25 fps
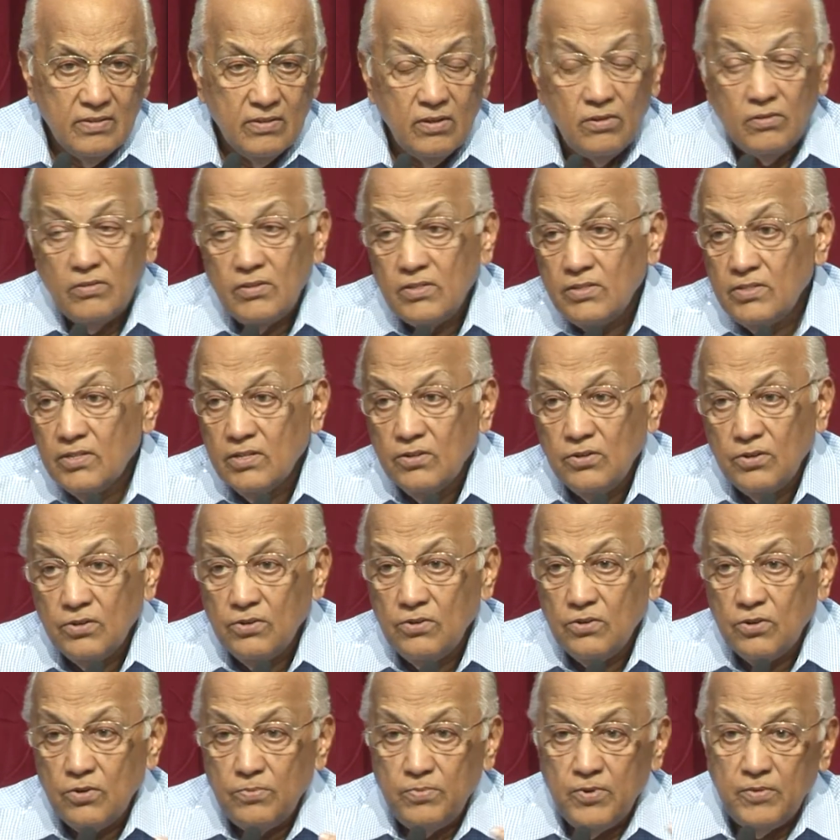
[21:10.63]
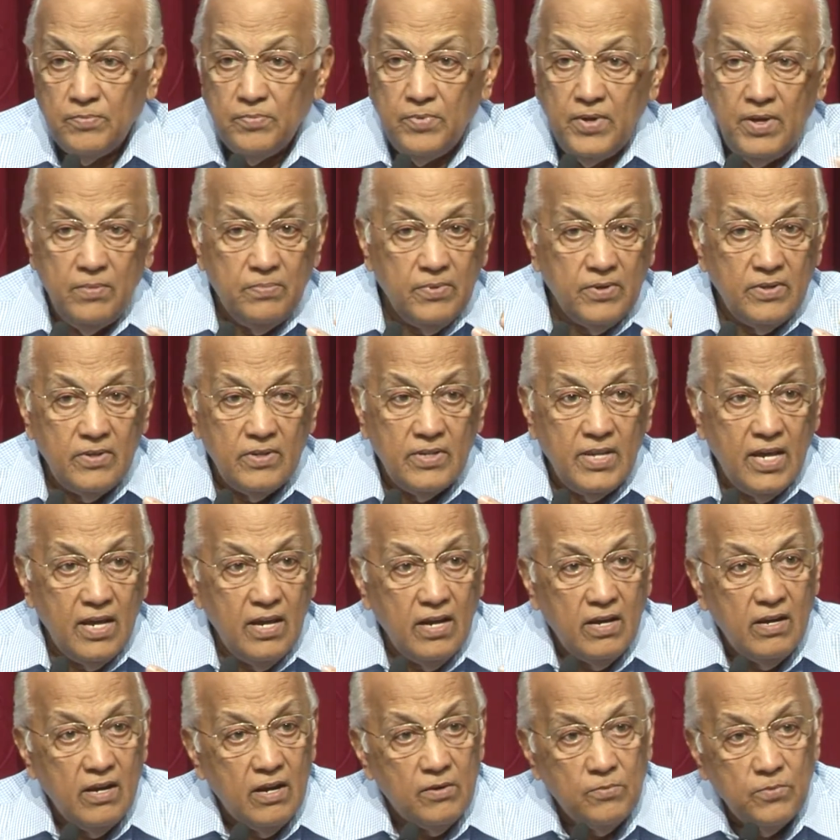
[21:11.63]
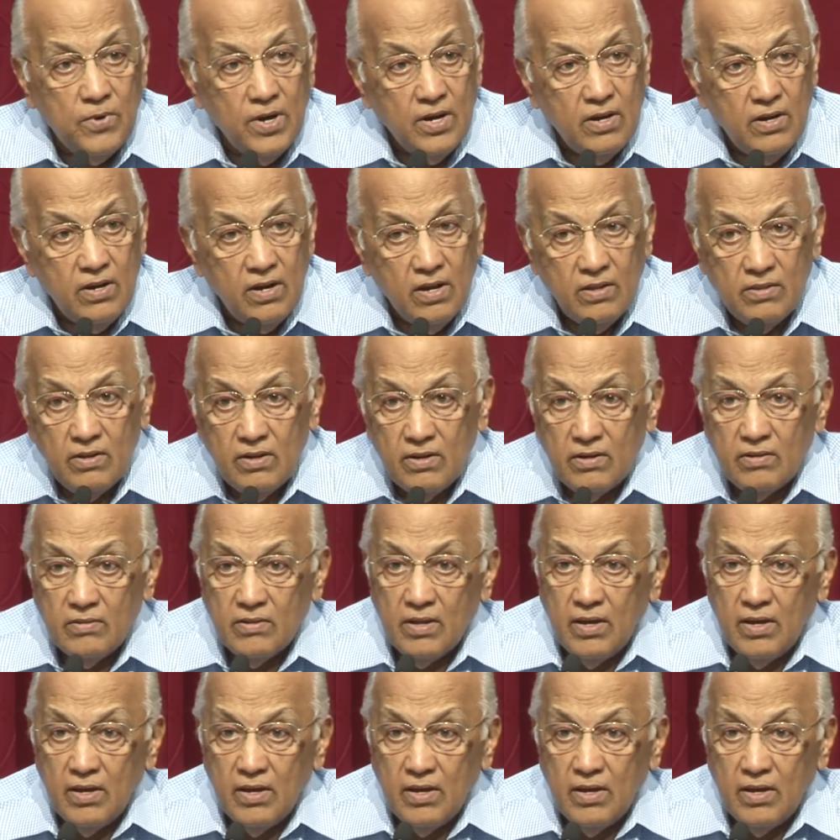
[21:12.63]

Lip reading: Oh, this is a good group of people. They love one another.